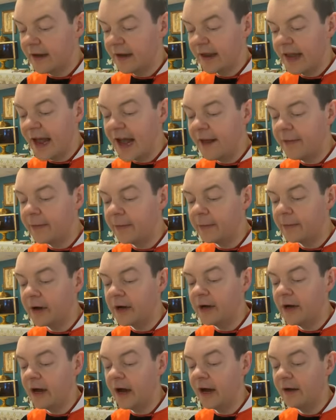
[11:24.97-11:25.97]

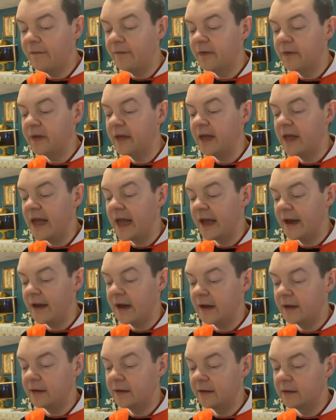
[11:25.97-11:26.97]
Catherine of
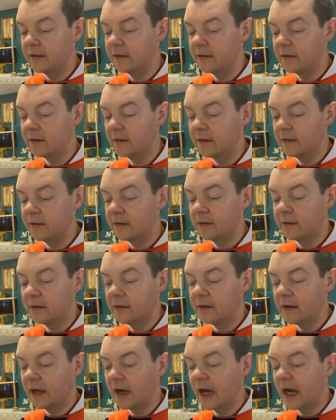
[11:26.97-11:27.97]
Siena
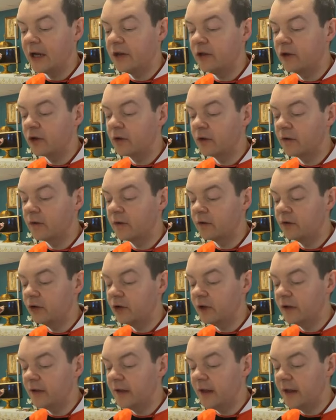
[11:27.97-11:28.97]

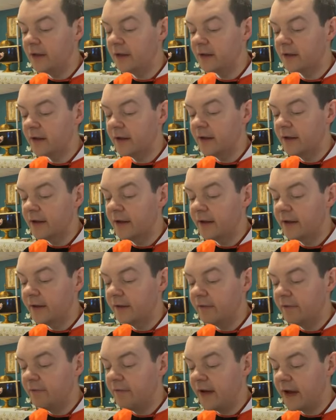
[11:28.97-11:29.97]
understood this
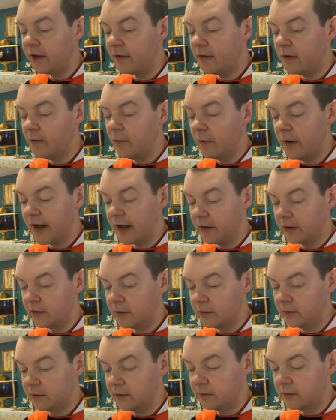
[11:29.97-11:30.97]
very
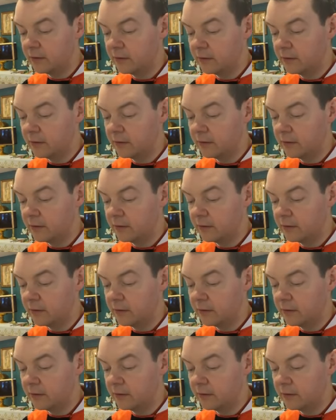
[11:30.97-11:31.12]
well.